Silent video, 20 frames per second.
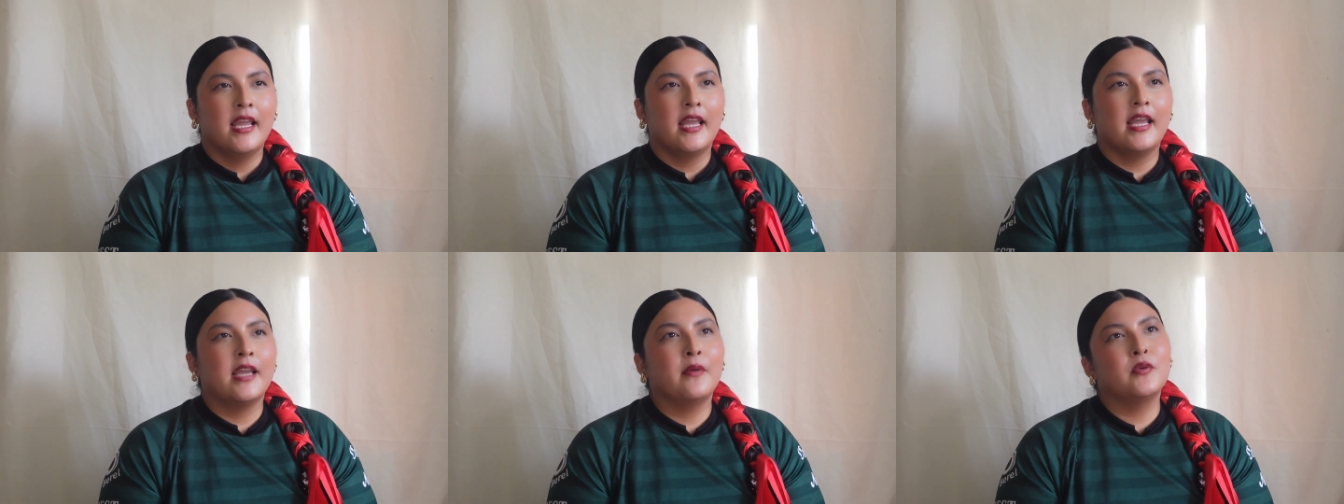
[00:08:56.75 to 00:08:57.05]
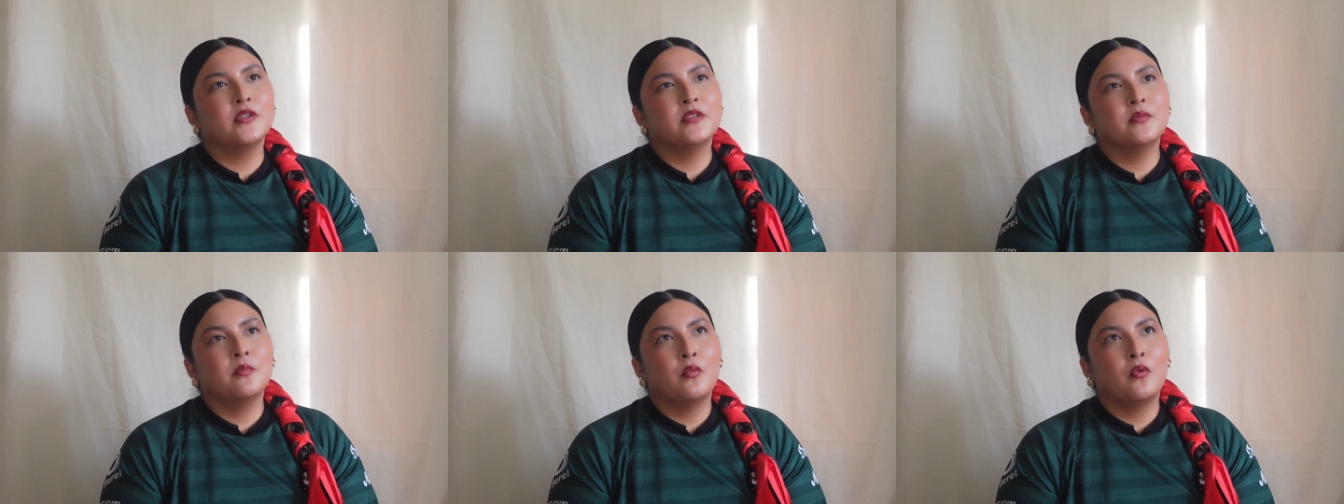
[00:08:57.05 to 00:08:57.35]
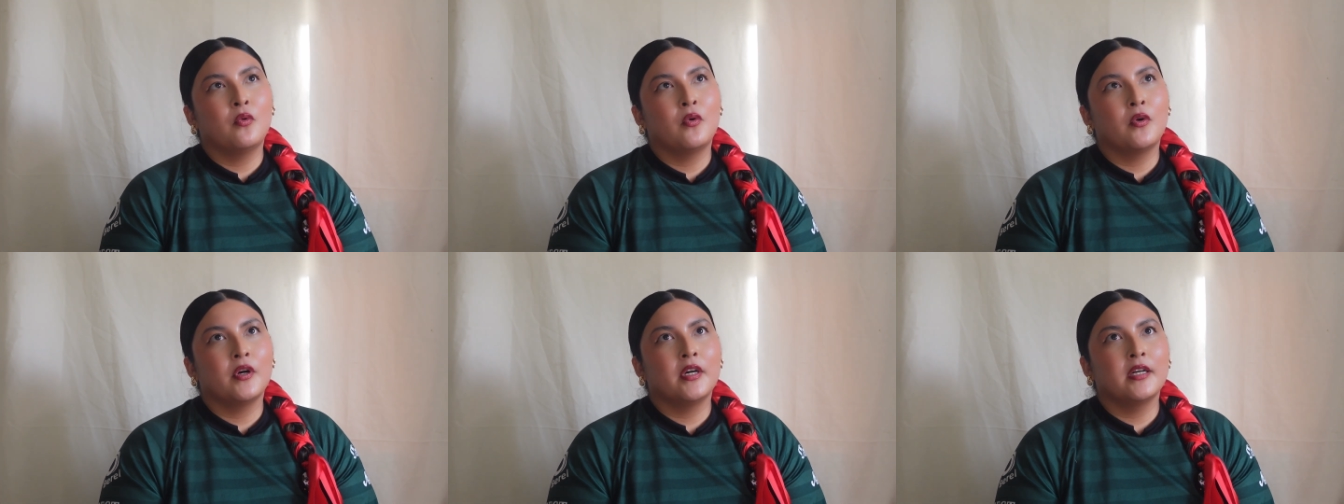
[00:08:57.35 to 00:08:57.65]
It was
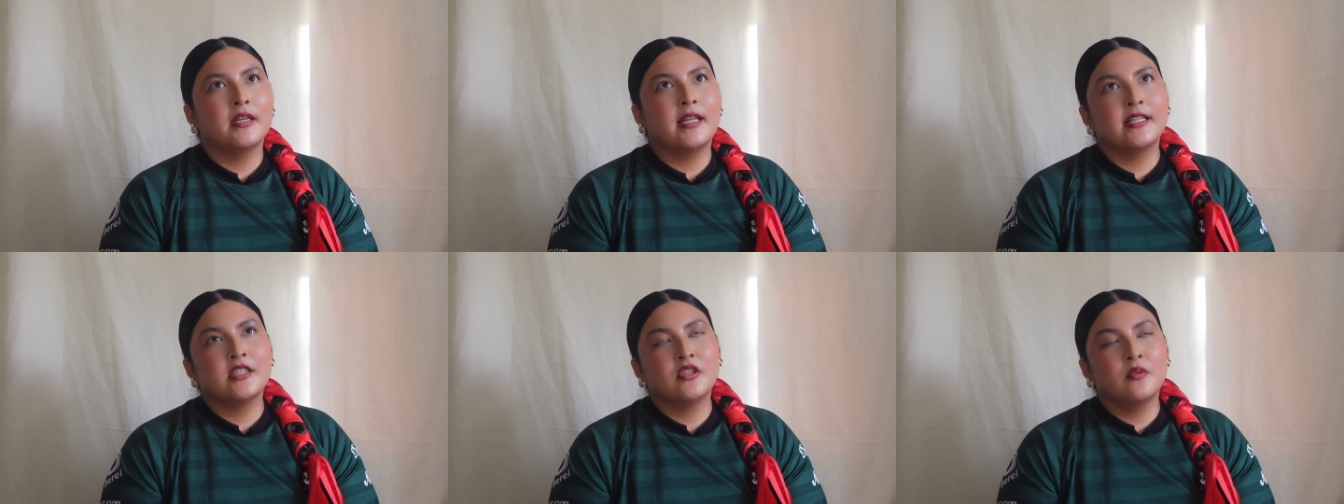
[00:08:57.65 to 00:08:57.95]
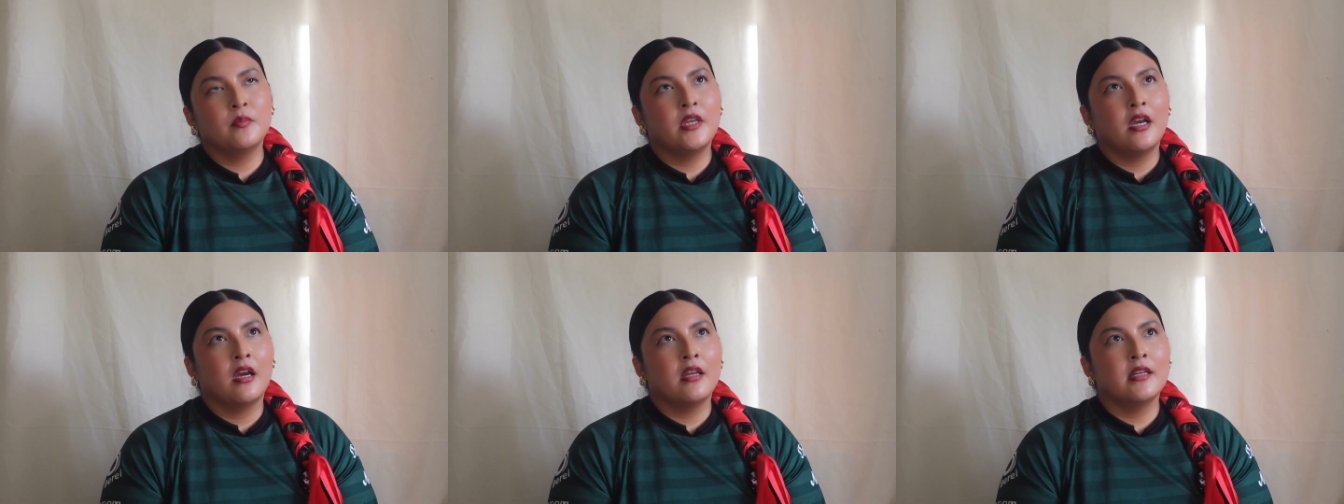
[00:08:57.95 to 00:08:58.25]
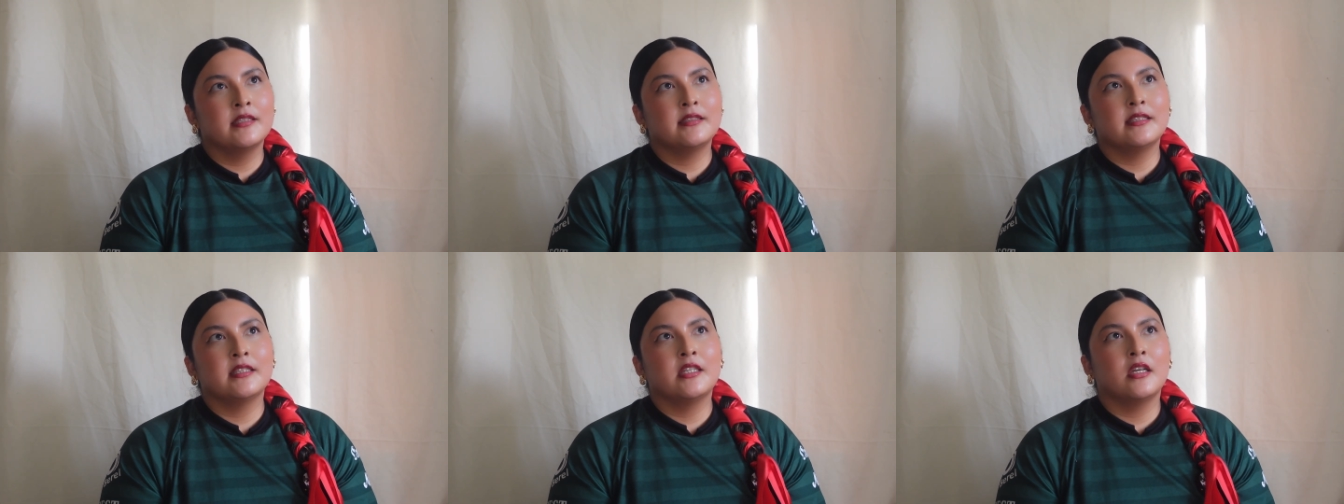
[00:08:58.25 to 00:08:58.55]
more like, to be
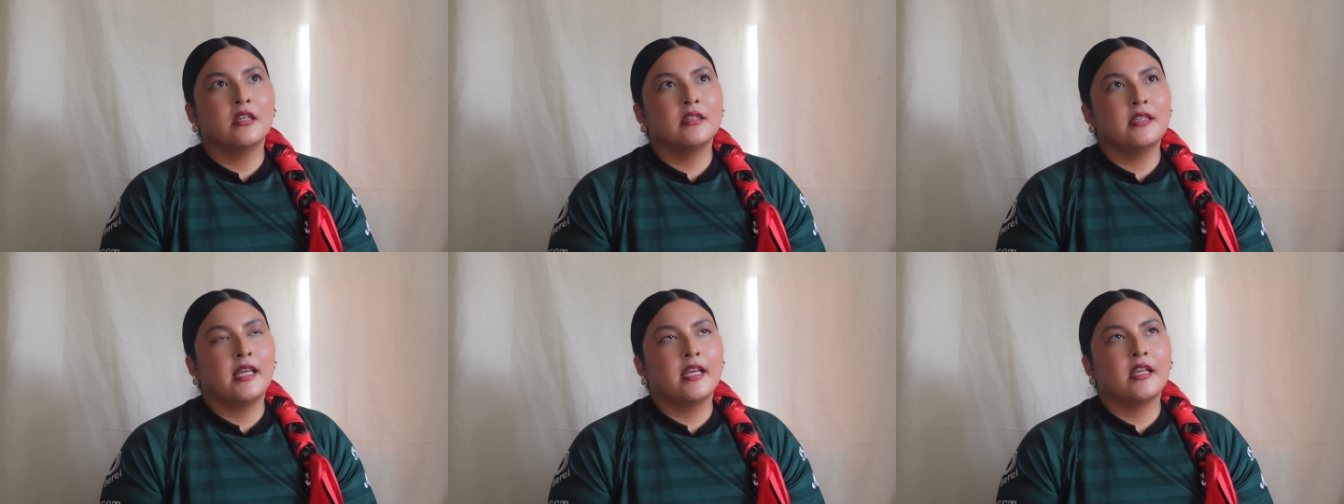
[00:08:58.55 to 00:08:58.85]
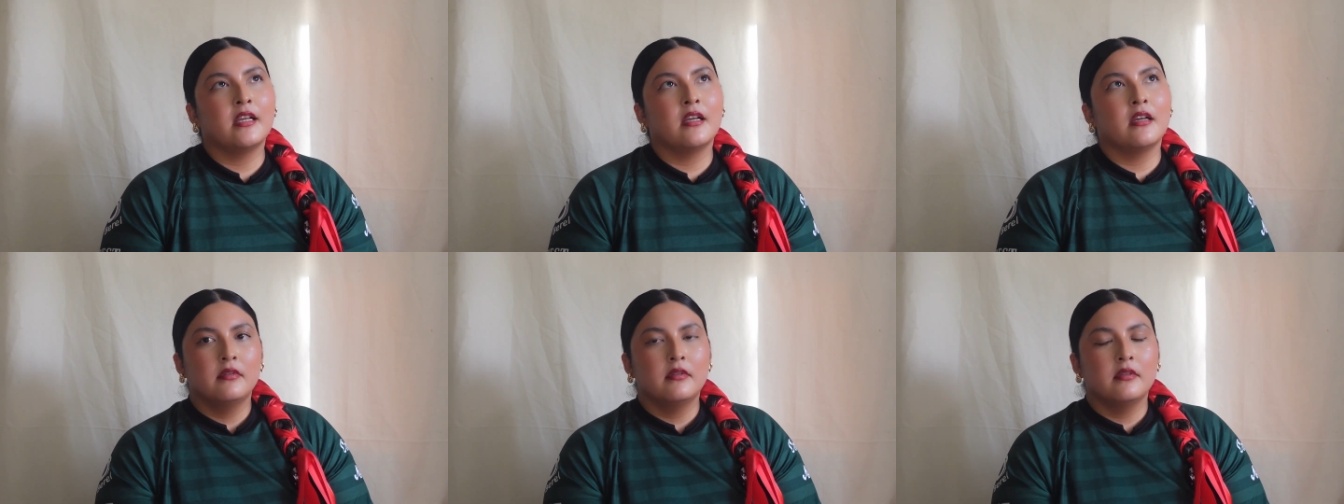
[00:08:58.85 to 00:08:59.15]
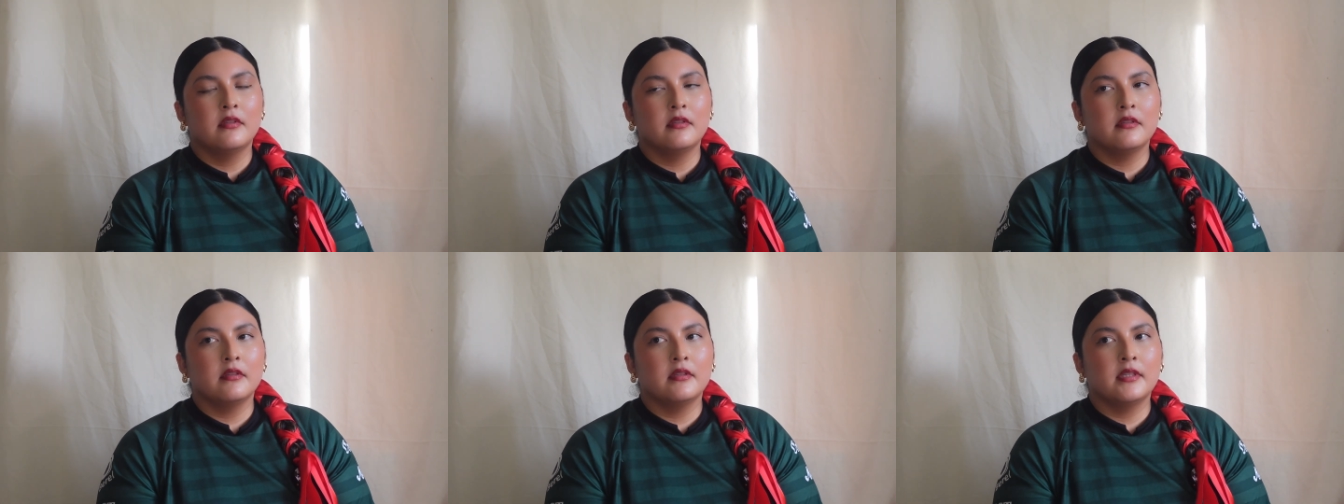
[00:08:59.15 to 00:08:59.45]
honest, in a
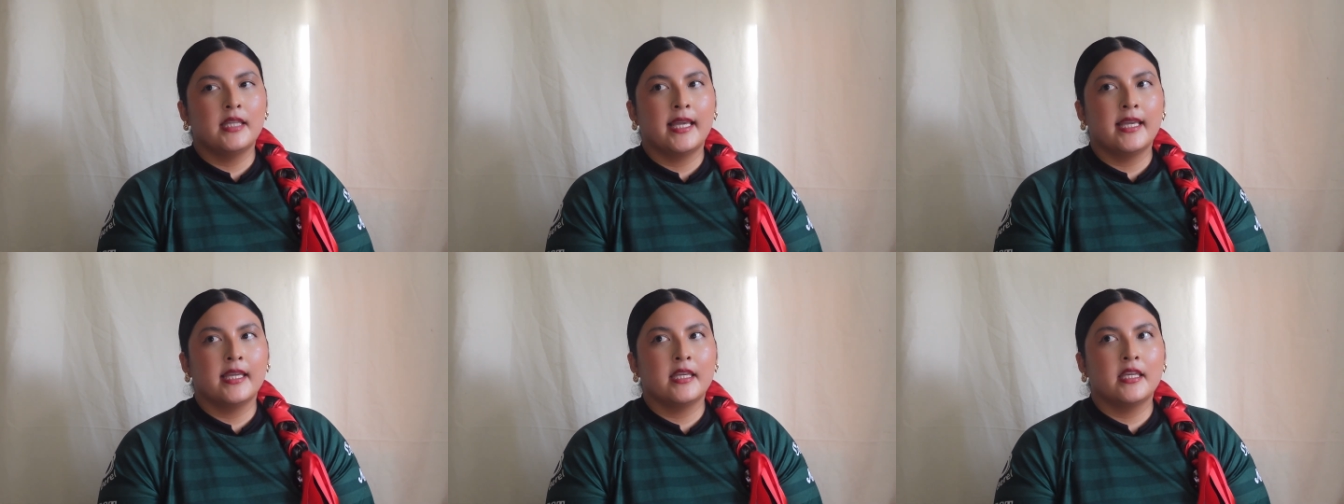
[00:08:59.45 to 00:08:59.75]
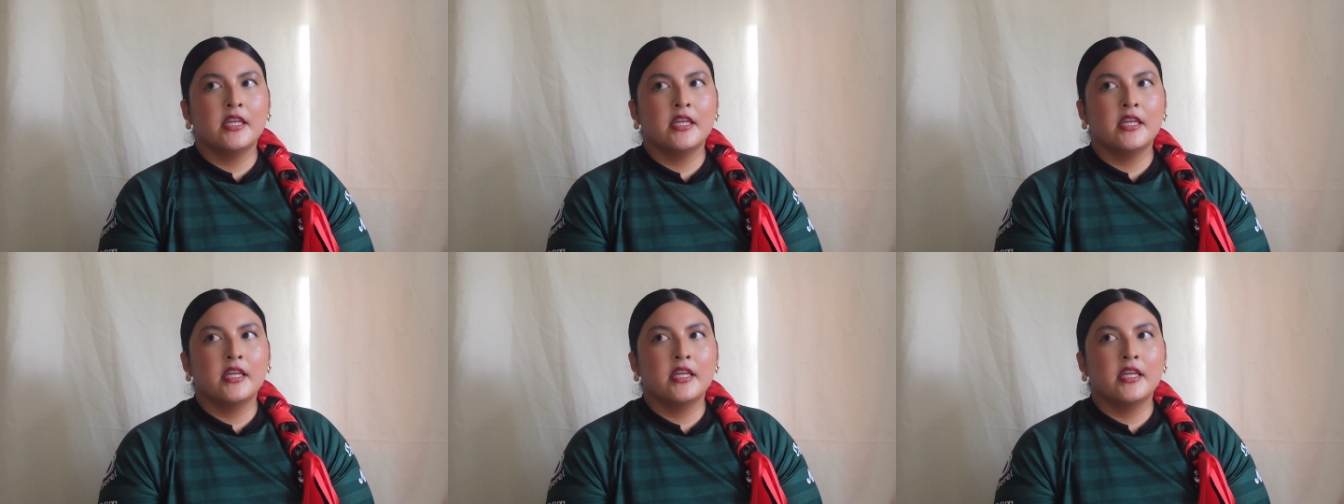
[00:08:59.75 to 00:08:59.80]
like